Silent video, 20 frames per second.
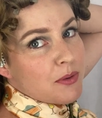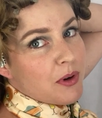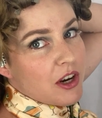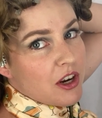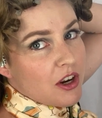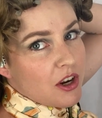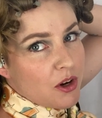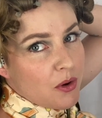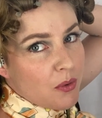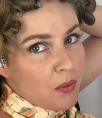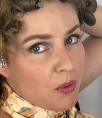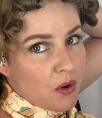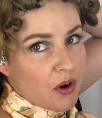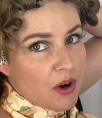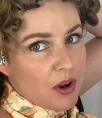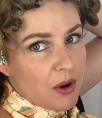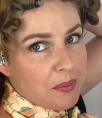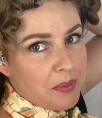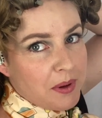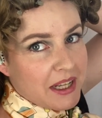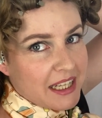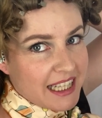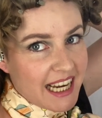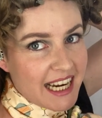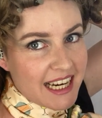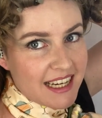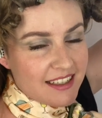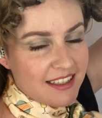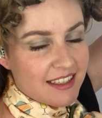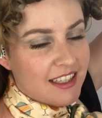where you're going to want to
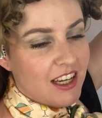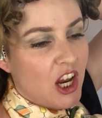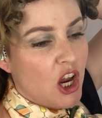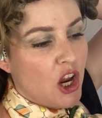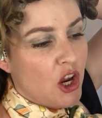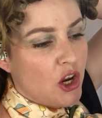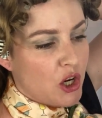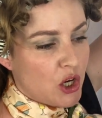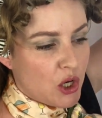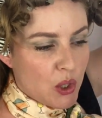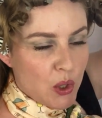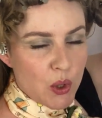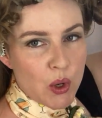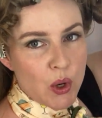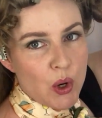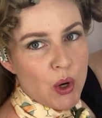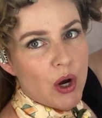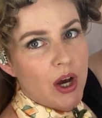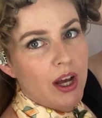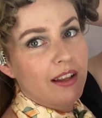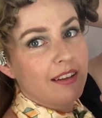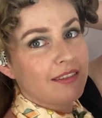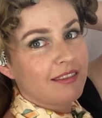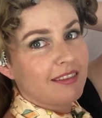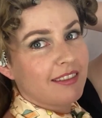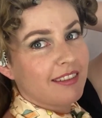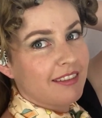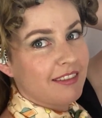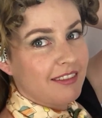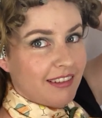place your
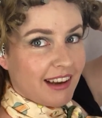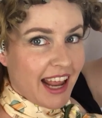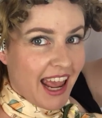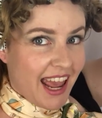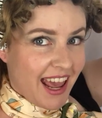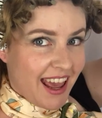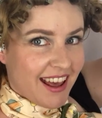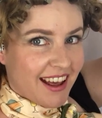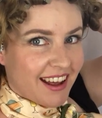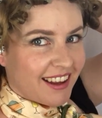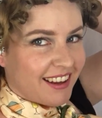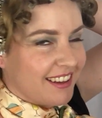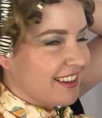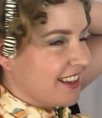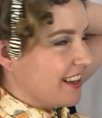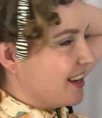hair.